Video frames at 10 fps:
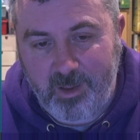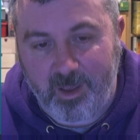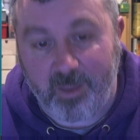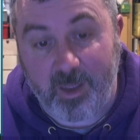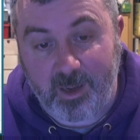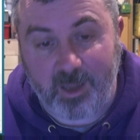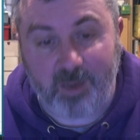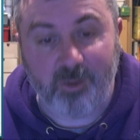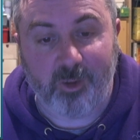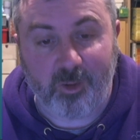And then
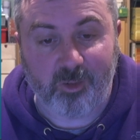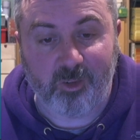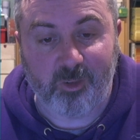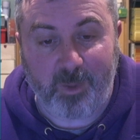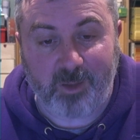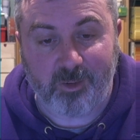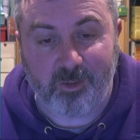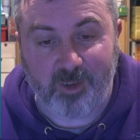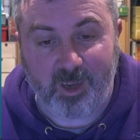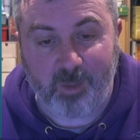insert the suspected
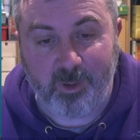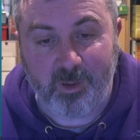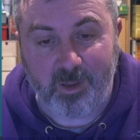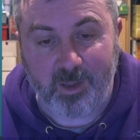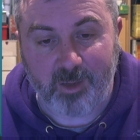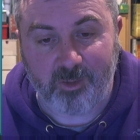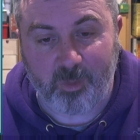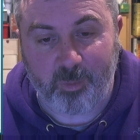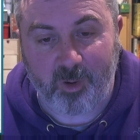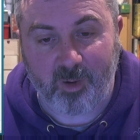chip into
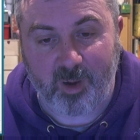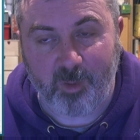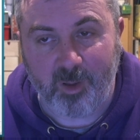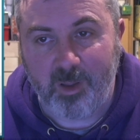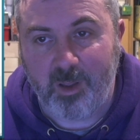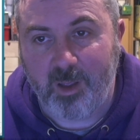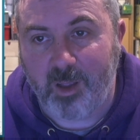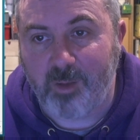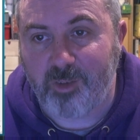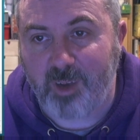the programmer
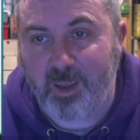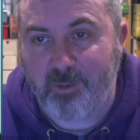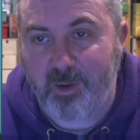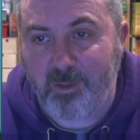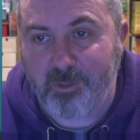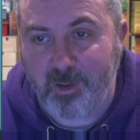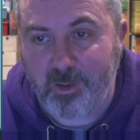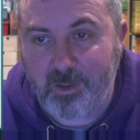and select verify.